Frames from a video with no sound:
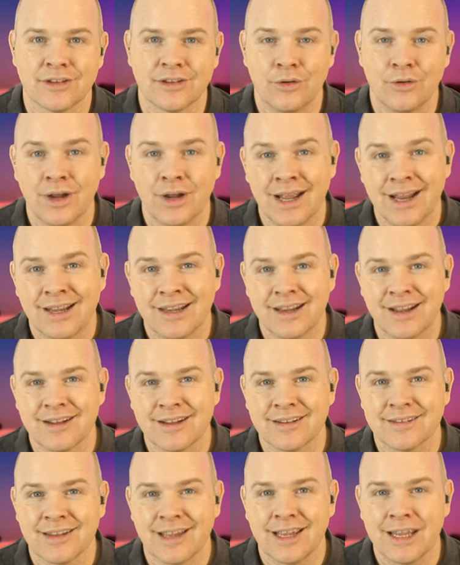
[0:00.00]
So,
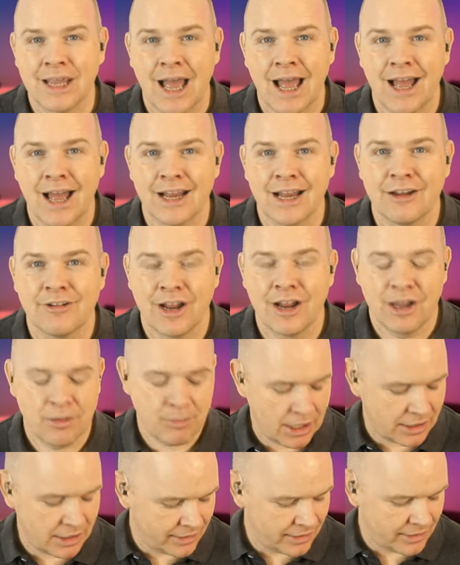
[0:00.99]
like I say, highly
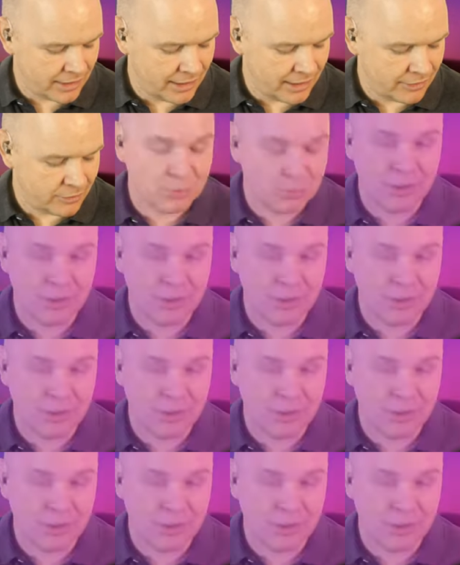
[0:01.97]
recommend it.